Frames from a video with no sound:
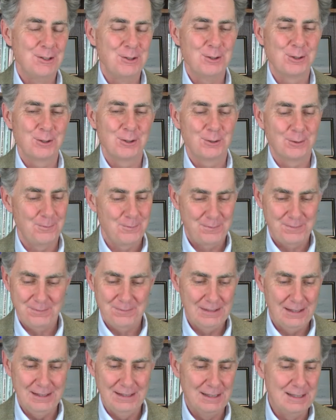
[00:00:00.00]
Your
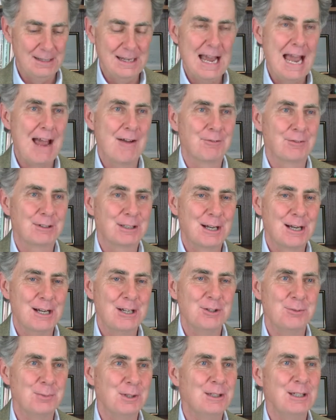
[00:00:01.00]
uh,
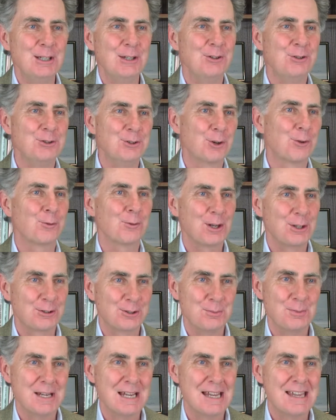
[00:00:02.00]
advertisement is your
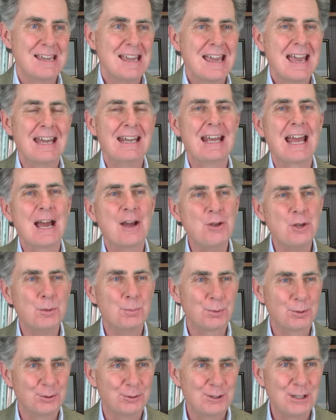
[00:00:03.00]
resume and how
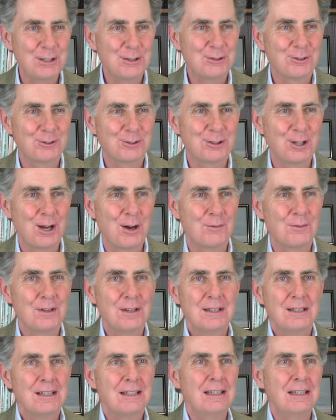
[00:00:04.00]
you present yourself